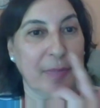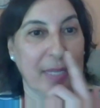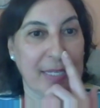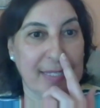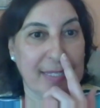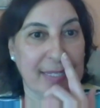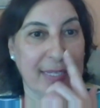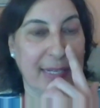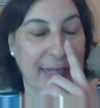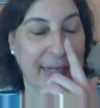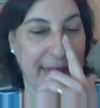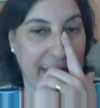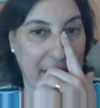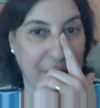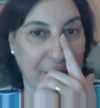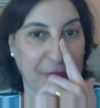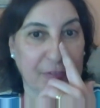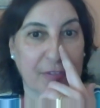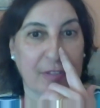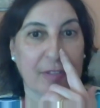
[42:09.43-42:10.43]
still
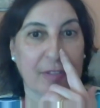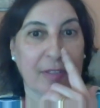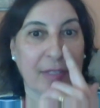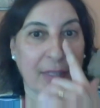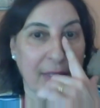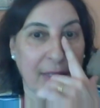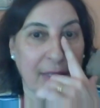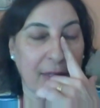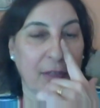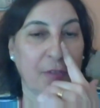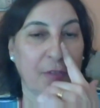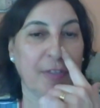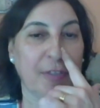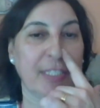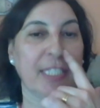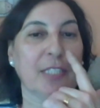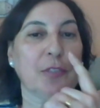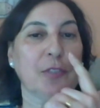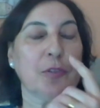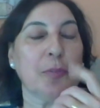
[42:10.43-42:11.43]
left the
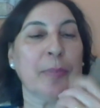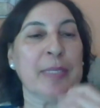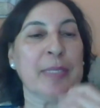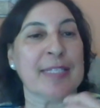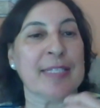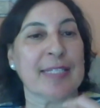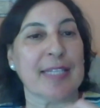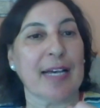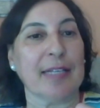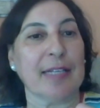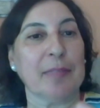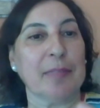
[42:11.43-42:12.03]
feeding tube inside